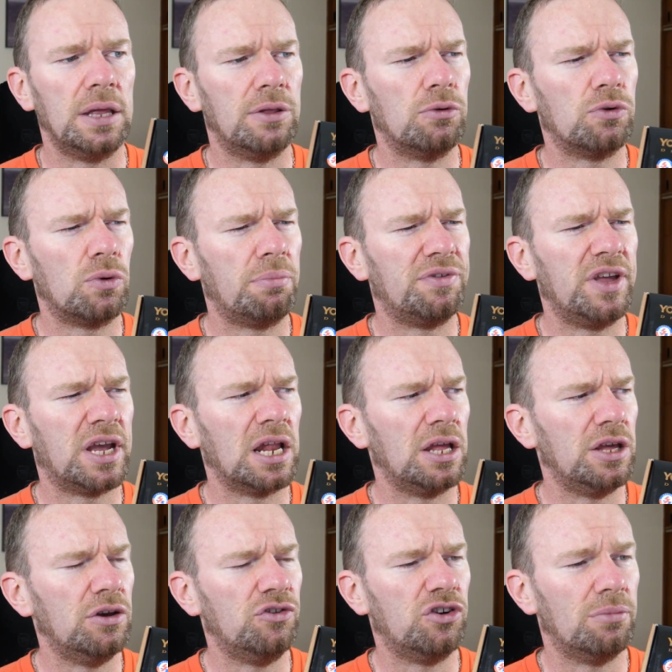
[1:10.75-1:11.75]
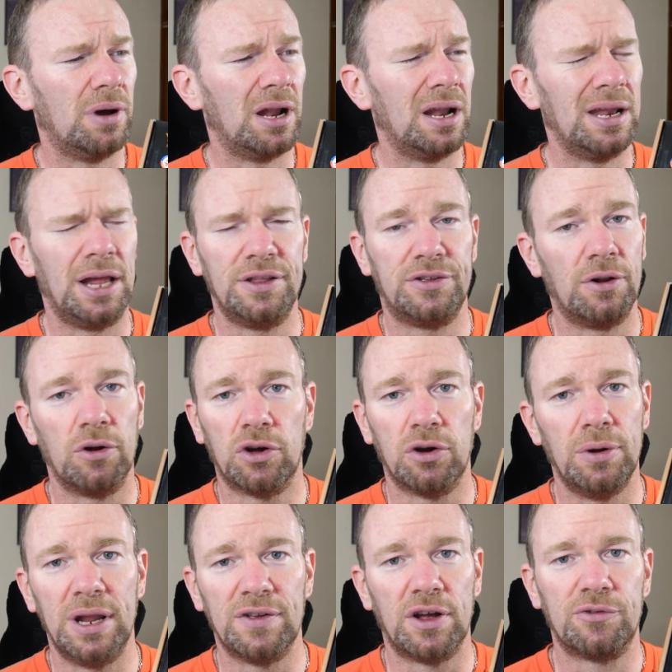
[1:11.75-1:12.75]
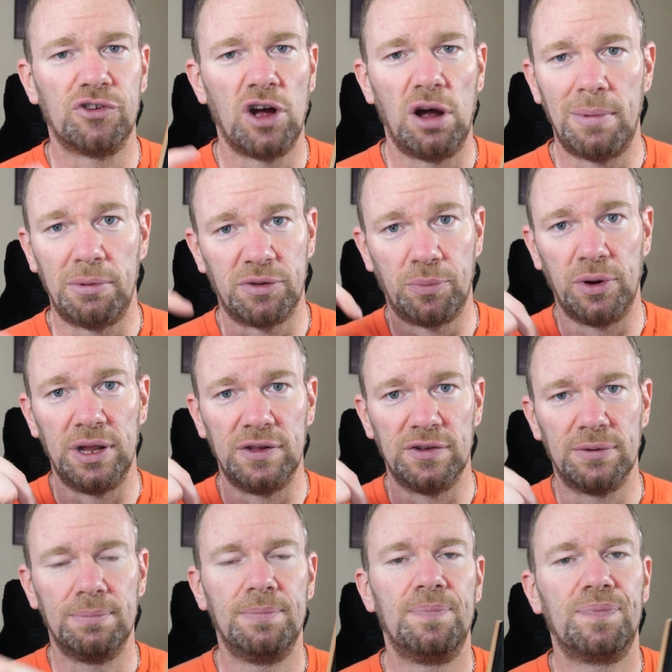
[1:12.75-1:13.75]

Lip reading: there was one particular YouTuber, I need to look who it is, I'll try and remember to put his